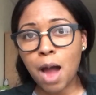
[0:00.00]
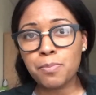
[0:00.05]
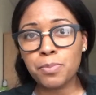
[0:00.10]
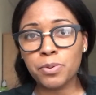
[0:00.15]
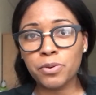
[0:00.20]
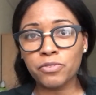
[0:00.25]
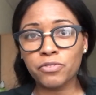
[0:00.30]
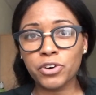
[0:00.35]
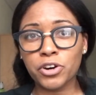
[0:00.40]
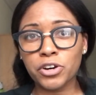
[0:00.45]
I
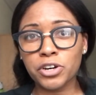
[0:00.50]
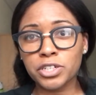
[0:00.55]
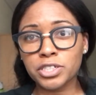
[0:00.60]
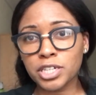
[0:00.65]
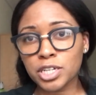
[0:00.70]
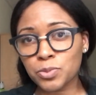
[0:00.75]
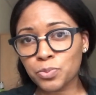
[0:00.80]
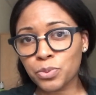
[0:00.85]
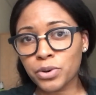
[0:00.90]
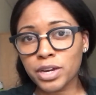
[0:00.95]
prefer to
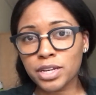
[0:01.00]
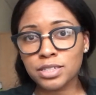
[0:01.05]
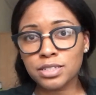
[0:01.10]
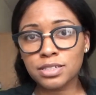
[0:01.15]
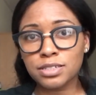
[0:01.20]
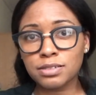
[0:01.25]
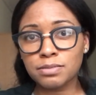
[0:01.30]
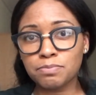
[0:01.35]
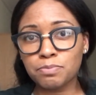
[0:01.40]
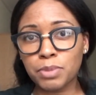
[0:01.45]
just
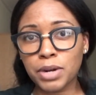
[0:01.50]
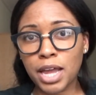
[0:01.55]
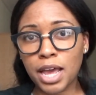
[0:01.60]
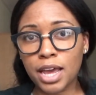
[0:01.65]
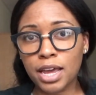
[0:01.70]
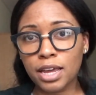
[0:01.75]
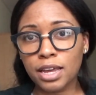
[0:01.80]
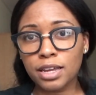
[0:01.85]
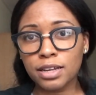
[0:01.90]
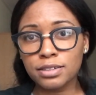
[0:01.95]
press
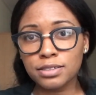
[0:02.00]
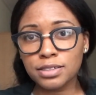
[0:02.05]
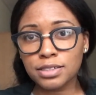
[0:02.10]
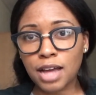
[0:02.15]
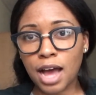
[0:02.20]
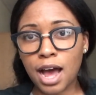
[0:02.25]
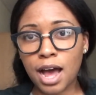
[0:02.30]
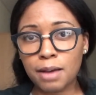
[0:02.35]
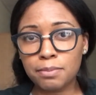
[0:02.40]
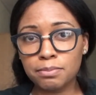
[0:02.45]
play,
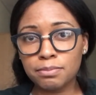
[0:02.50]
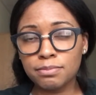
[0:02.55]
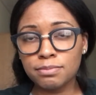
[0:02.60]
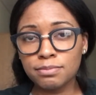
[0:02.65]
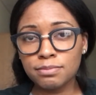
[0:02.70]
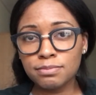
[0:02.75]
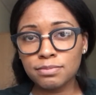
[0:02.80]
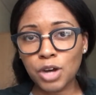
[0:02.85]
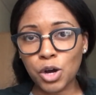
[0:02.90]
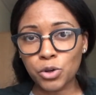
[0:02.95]
stop
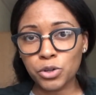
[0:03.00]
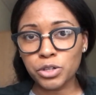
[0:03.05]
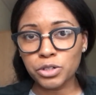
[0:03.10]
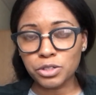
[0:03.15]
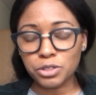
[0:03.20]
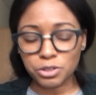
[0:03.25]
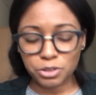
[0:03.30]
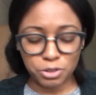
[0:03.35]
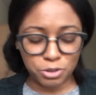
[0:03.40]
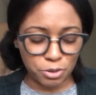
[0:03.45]
on
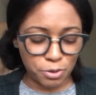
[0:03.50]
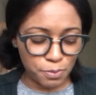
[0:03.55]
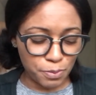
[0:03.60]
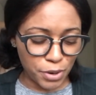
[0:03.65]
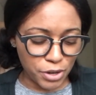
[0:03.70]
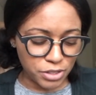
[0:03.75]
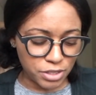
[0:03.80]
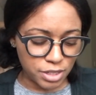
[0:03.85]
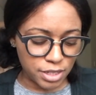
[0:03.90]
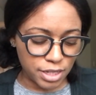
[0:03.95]
YouTube,
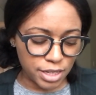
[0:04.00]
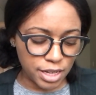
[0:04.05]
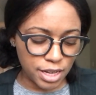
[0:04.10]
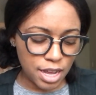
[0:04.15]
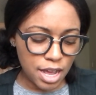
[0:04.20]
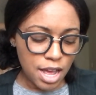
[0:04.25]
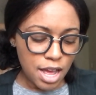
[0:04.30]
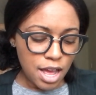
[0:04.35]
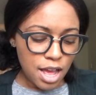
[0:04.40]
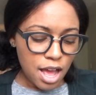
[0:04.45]
personally.
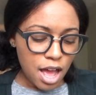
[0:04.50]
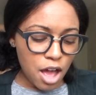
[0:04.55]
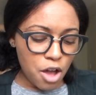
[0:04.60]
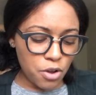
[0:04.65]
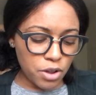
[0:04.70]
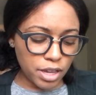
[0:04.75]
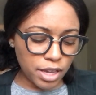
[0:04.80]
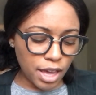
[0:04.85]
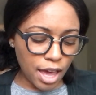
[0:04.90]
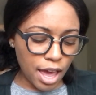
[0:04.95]

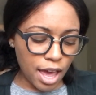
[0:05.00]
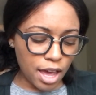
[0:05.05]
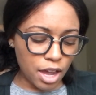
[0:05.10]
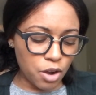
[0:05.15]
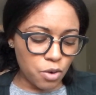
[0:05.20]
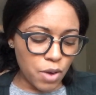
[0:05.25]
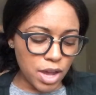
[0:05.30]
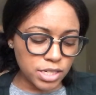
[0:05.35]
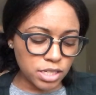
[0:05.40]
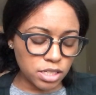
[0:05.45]

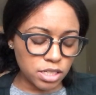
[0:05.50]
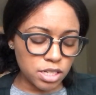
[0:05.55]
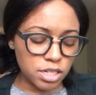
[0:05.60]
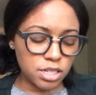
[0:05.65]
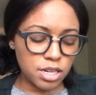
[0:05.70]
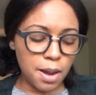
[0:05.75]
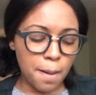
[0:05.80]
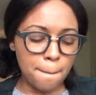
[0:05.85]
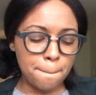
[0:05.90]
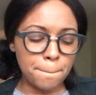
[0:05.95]
Okay,
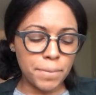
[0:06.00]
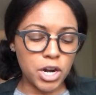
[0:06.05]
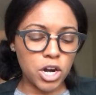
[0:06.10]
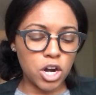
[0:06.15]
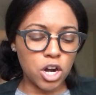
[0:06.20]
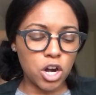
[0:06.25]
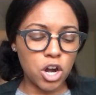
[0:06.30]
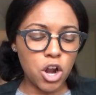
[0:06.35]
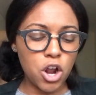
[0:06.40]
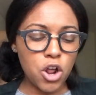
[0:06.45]
question
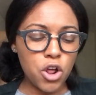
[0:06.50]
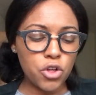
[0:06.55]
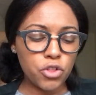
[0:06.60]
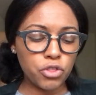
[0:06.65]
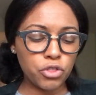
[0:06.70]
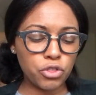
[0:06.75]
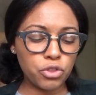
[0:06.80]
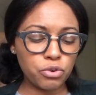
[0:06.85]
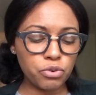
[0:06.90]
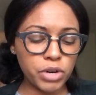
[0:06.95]
number
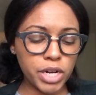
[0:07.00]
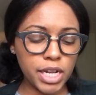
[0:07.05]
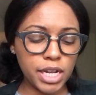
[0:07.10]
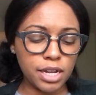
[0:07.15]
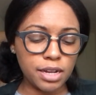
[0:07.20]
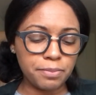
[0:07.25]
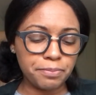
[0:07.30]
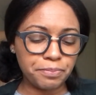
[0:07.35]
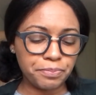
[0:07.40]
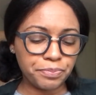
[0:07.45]

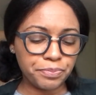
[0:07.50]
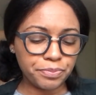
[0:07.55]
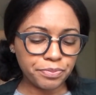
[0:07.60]
3.